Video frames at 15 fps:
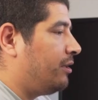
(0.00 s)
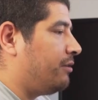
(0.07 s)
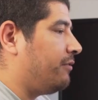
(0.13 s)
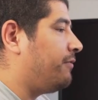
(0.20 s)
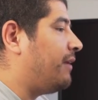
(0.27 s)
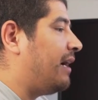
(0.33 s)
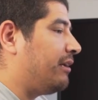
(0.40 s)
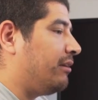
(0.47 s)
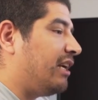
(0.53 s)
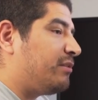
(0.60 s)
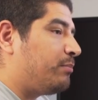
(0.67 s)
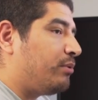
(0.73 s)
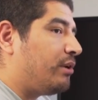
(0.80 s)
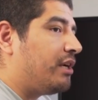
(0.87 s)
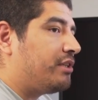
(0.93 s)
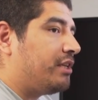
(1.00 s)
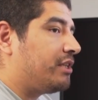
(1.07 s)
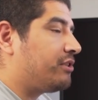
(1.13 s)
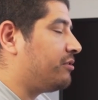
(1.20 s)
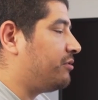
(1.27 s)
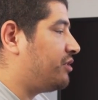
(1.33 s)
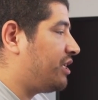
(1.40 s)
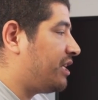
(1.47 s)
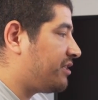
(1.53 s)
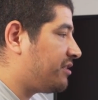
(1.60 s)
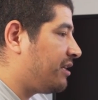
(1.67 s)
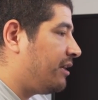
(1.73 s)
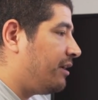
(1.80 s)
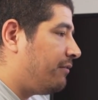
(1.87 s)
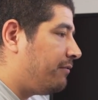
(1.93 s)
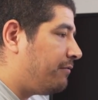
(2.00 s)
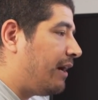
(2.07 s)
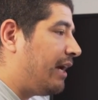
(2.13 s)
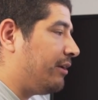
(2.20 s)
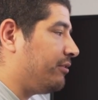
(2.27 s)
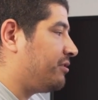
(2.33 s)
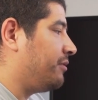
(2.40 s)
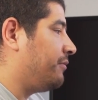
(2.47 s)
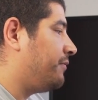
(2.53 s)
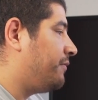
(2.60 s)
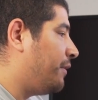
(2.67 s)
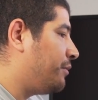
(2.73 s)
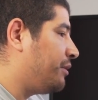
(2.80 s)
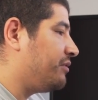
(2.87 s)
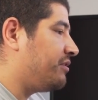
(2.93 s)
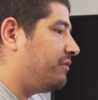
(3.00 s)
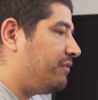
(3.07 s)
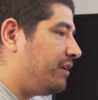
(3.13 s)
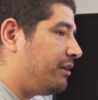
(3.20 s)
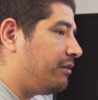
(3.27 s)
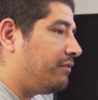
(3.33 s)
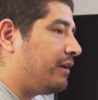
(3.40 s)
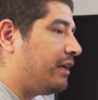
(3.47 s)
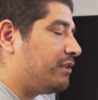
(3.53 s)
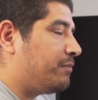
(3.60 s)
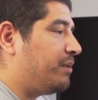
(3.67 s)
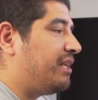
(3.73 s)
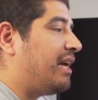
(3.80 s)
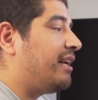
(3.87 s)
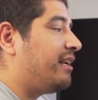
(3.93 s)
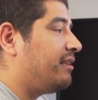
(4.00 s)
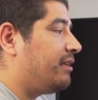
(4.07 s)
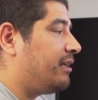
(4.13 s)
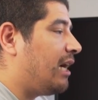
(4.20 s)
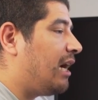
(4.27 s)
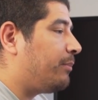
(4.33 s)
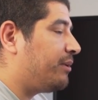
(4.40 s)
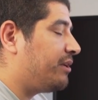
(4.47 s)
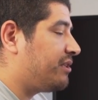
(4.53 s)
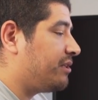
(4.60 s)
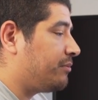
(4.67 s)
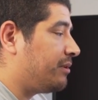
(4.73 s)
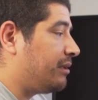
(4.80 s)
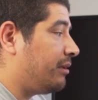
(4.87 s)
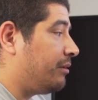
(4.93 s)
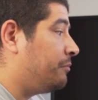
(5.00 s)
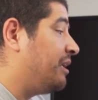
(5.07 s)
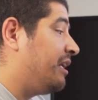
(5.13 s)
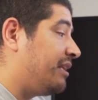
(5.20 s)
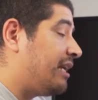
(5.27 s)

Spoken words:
finalized projects or just files, so photos and video files, but not anything operating system,